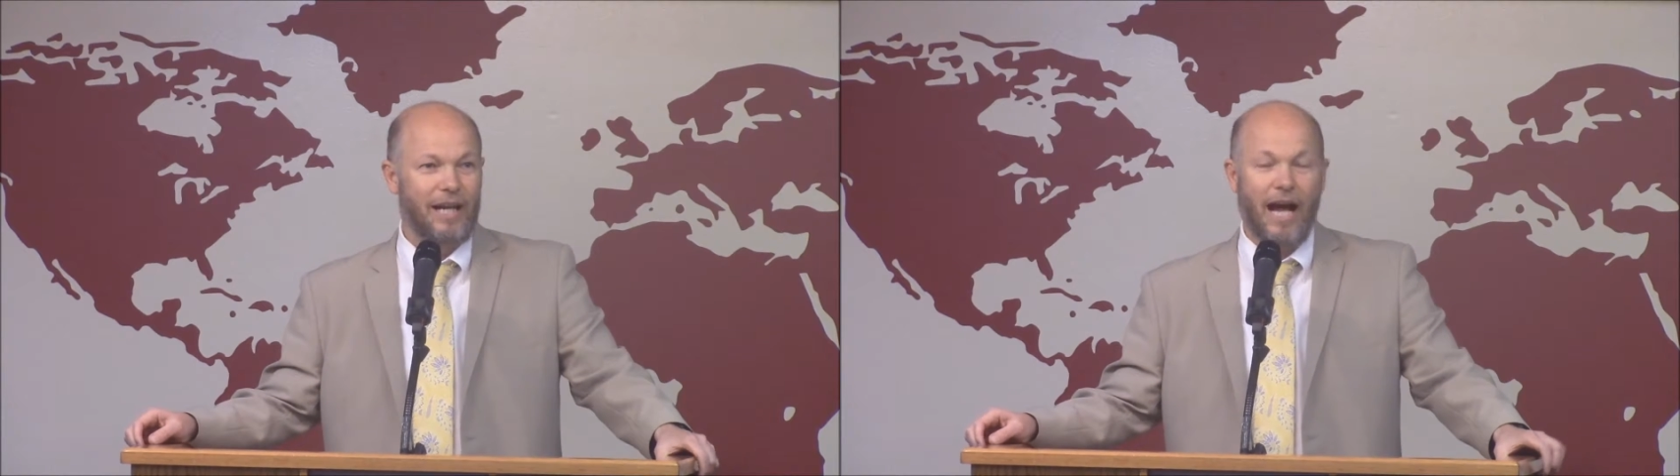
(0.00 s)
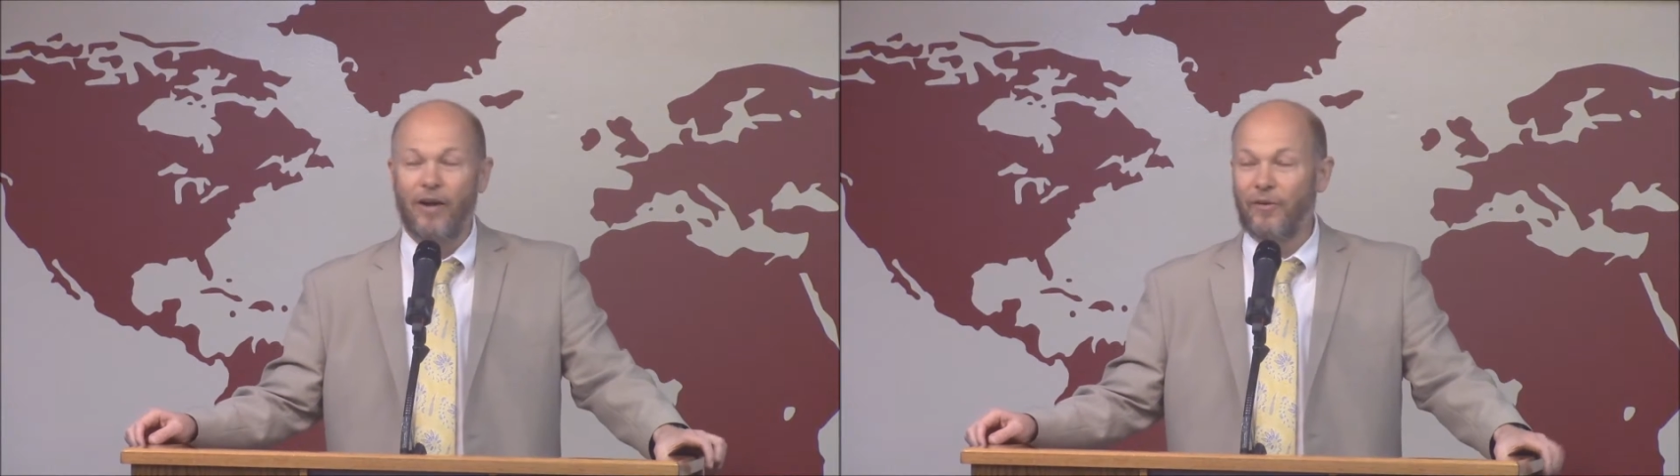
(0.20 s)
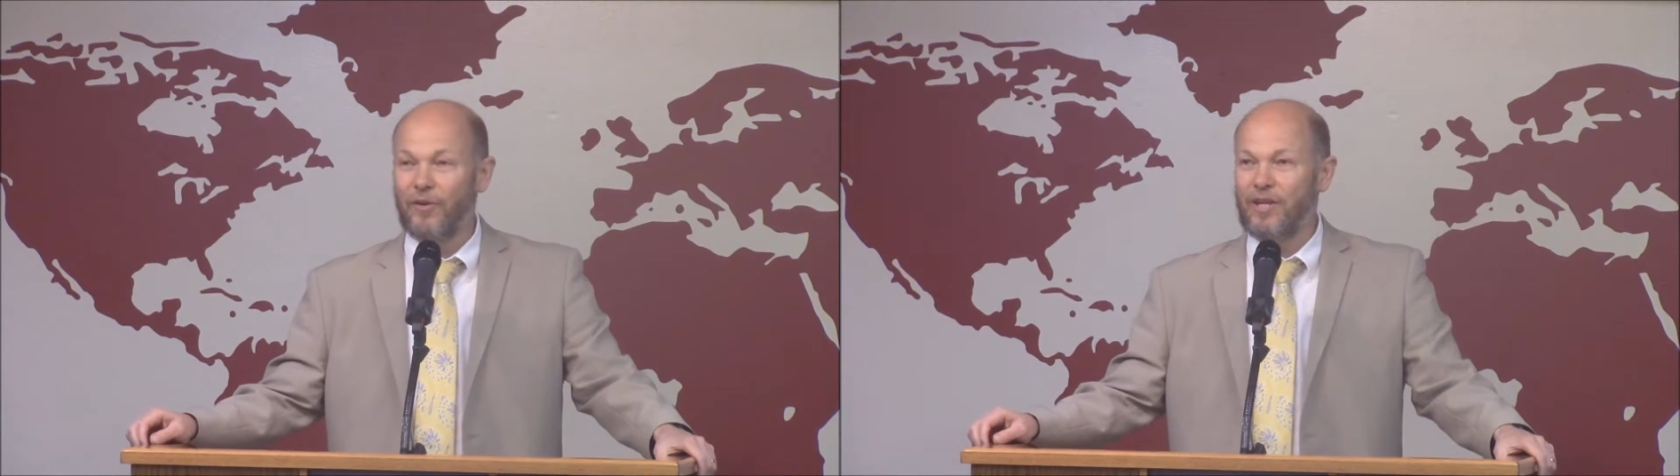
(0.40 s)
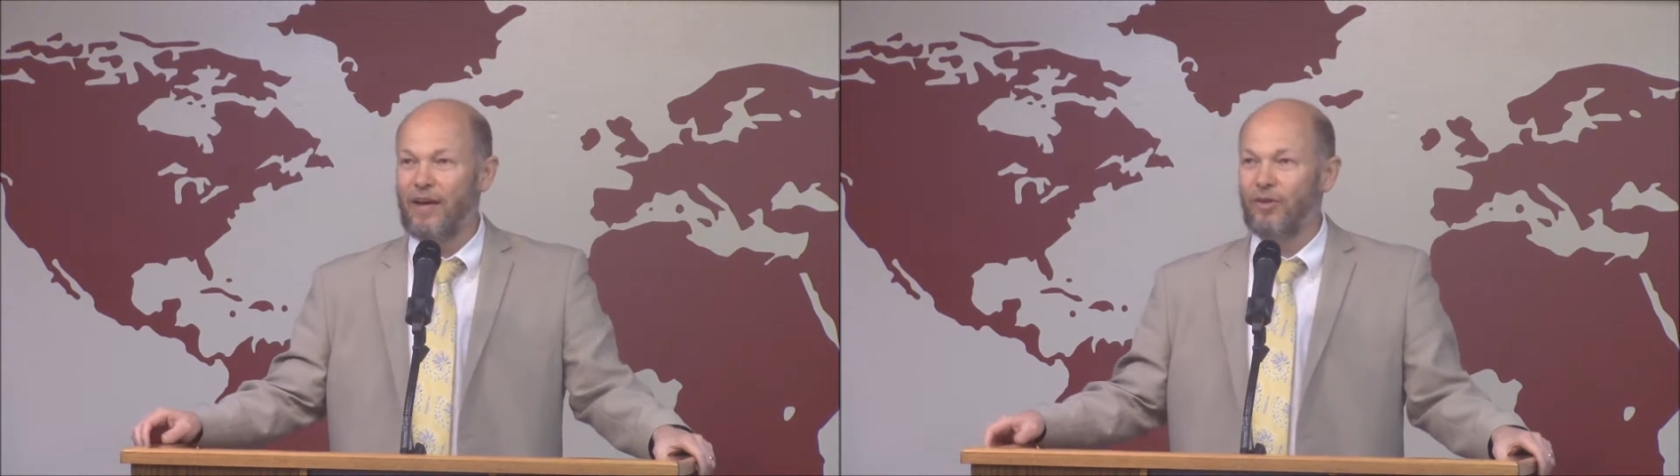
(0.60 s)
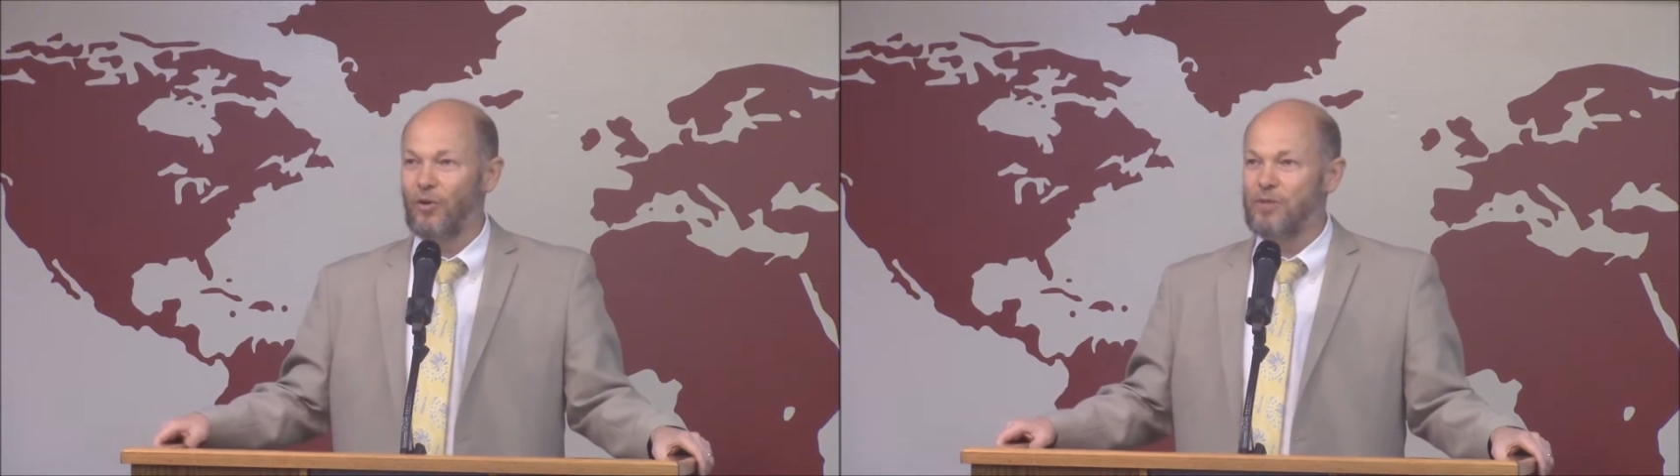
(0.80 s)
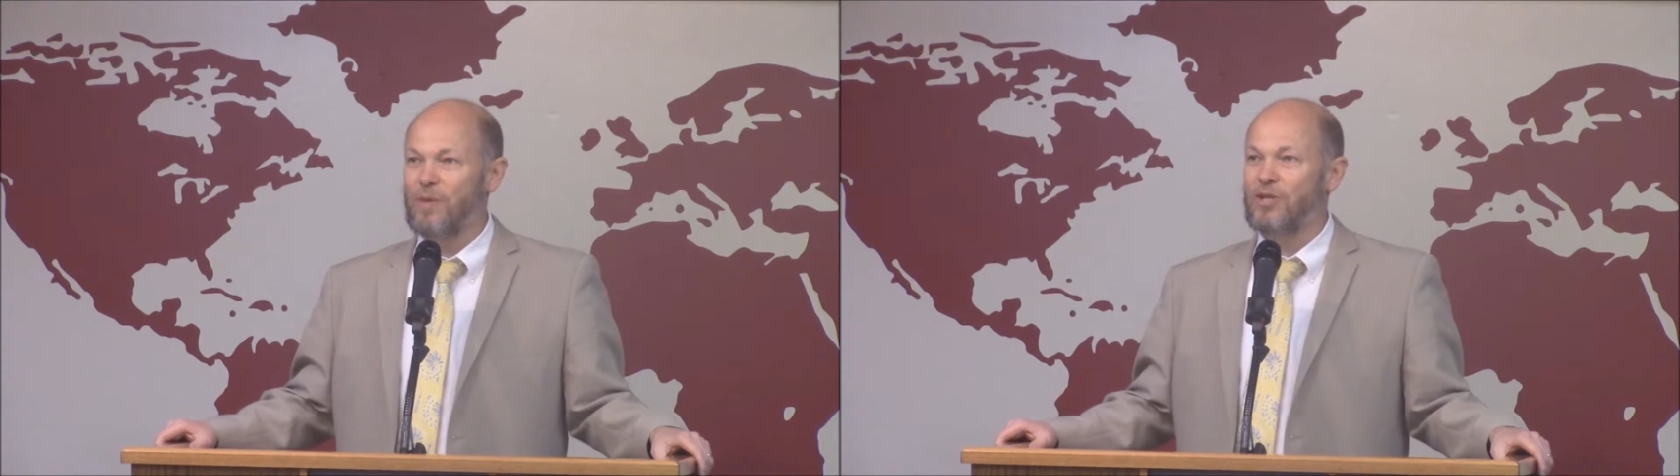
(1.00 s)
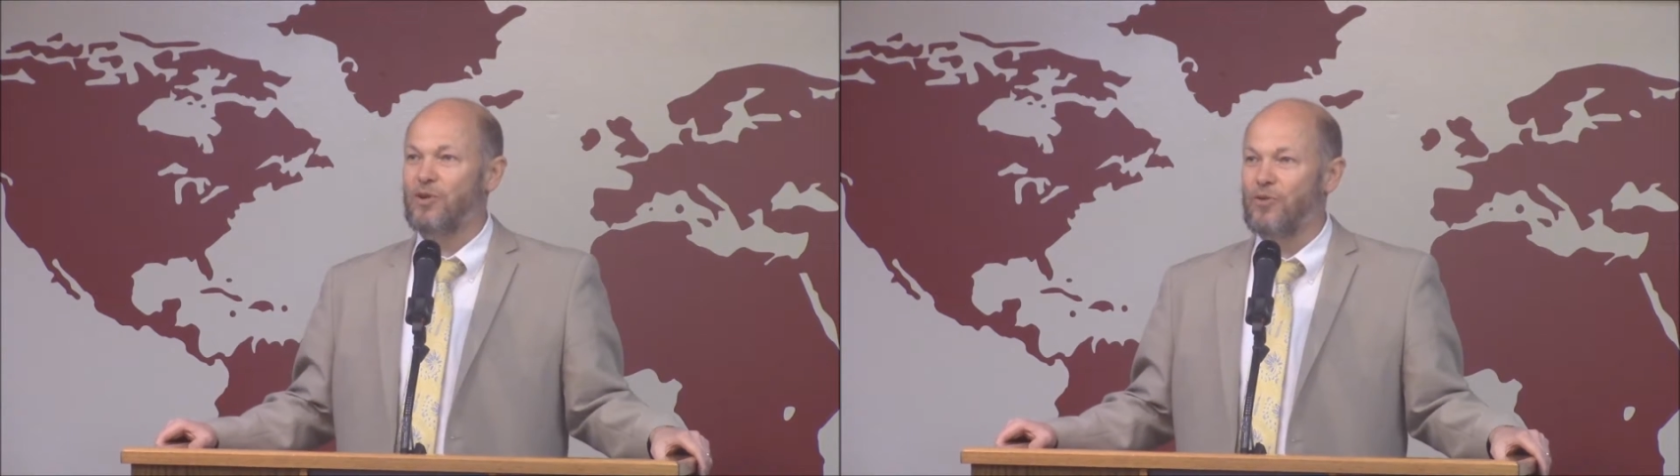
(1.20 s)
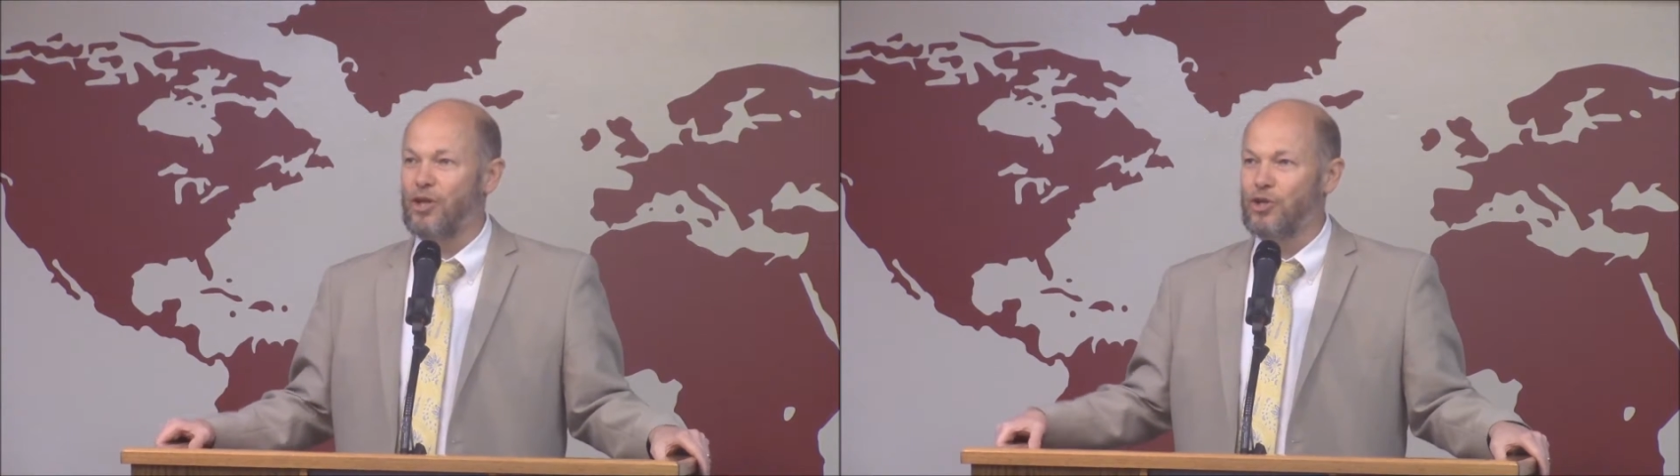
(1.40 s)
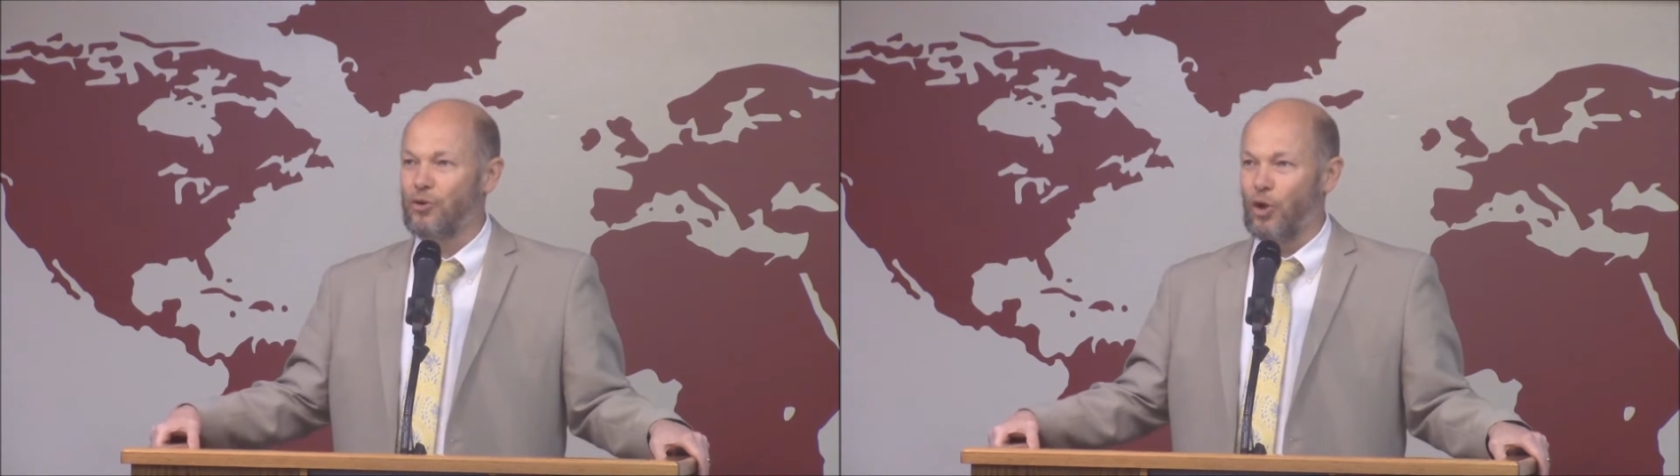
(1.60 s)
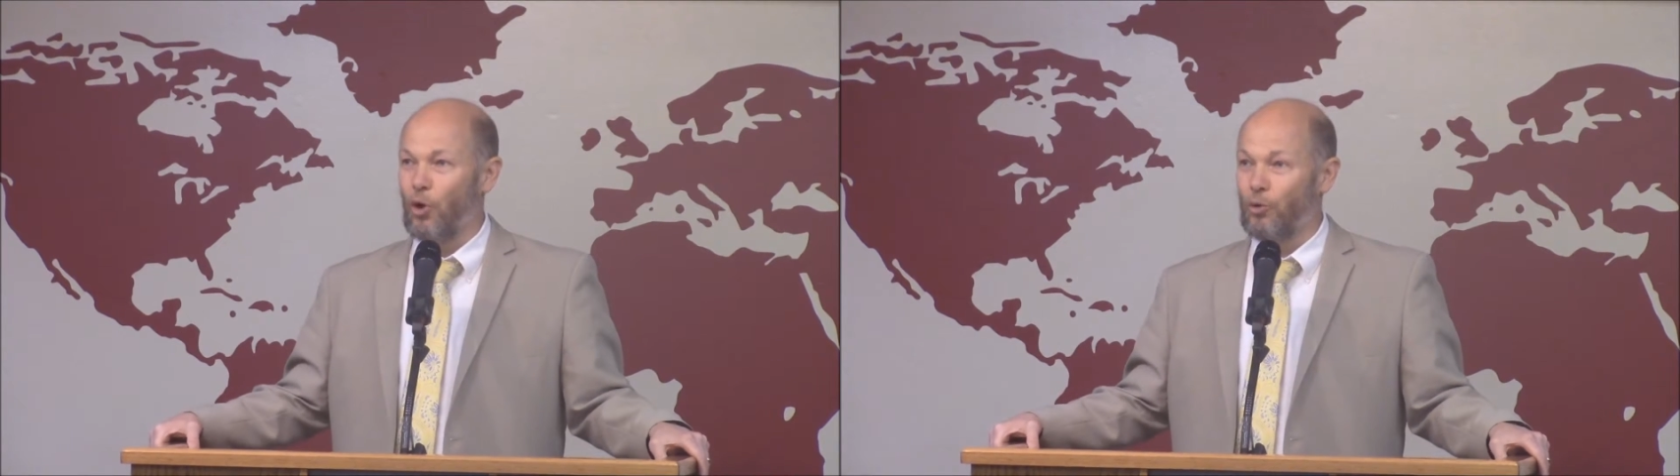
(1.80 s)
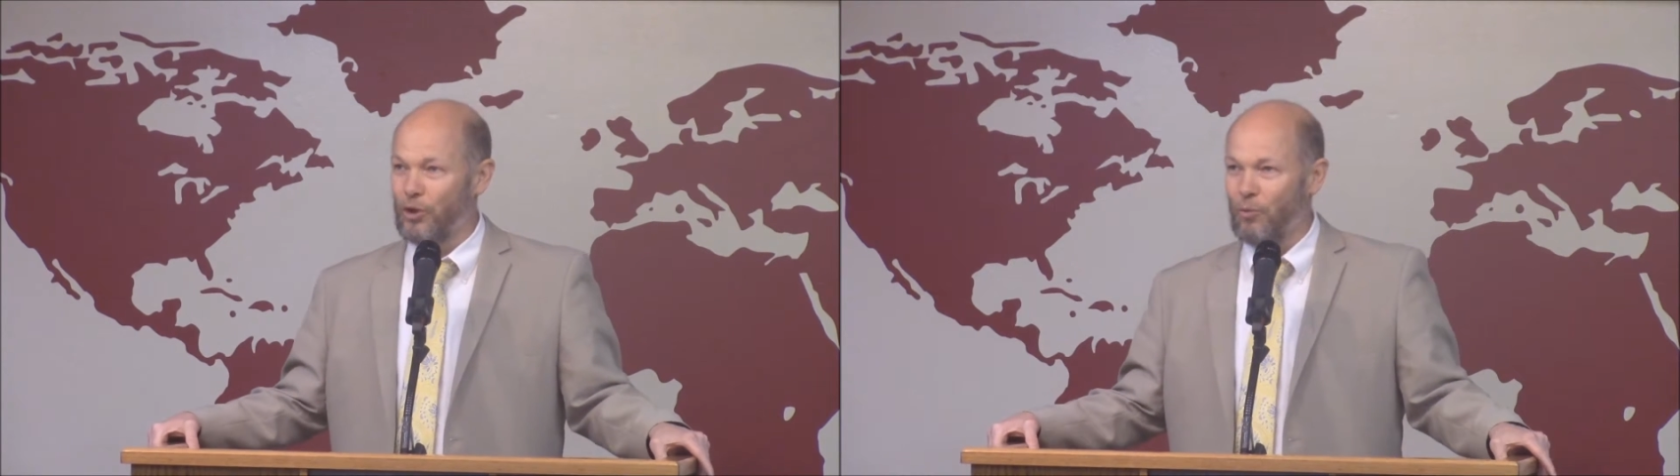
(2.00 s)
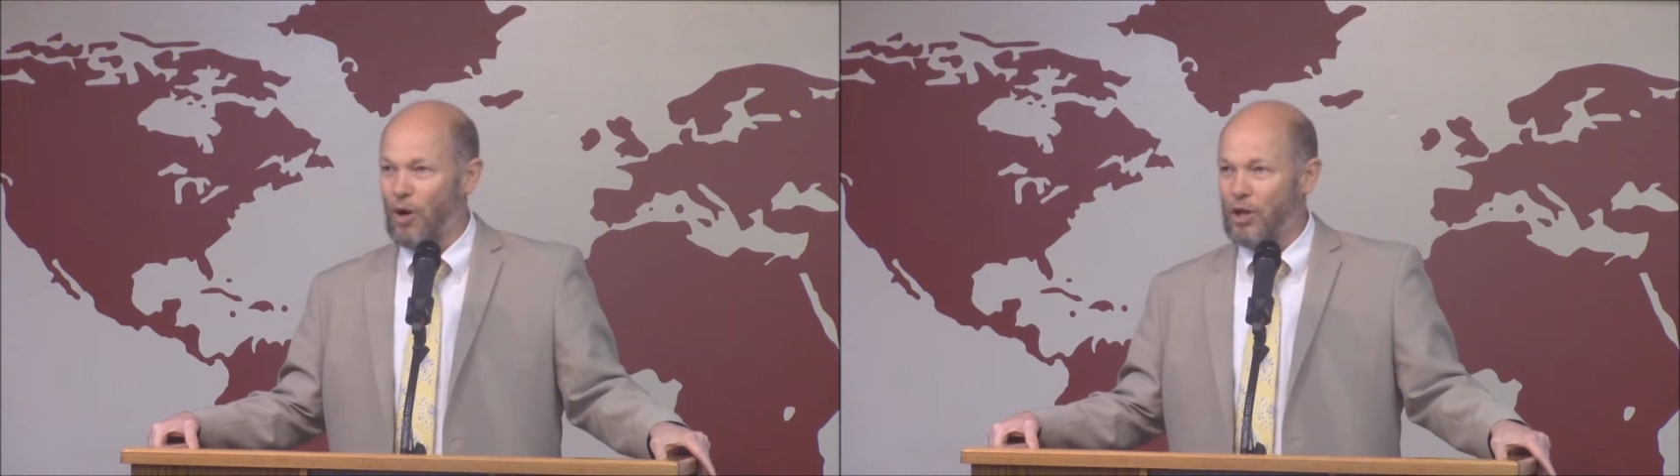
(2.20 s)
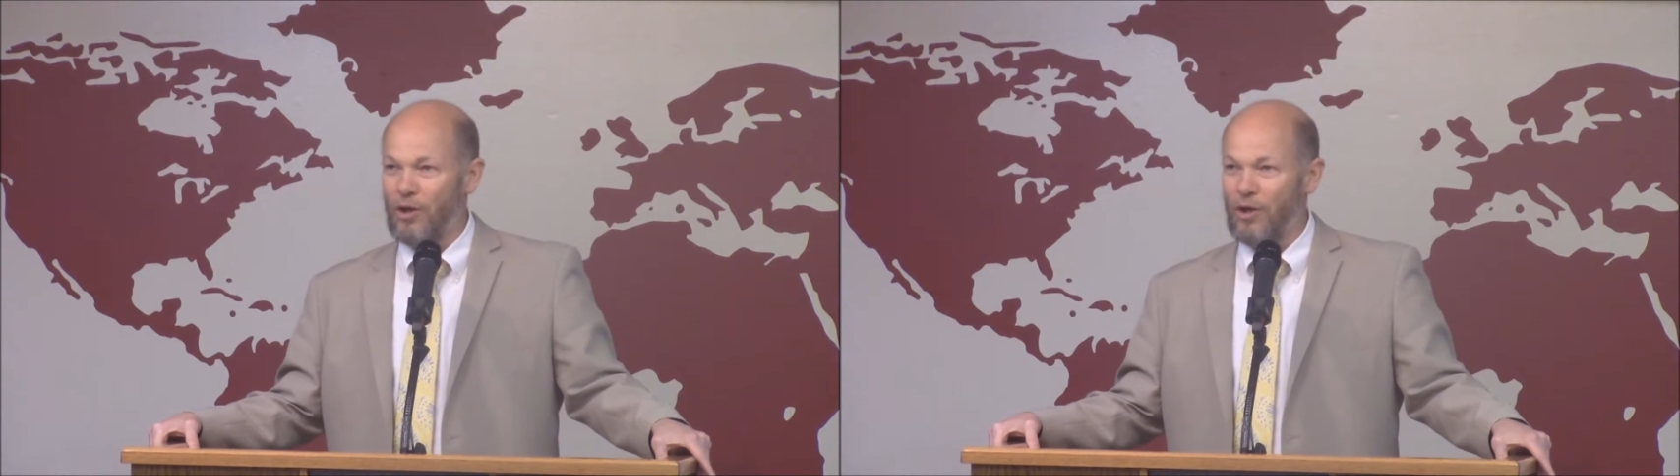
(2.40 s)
Now, I know the devil always makes you think you're the only one,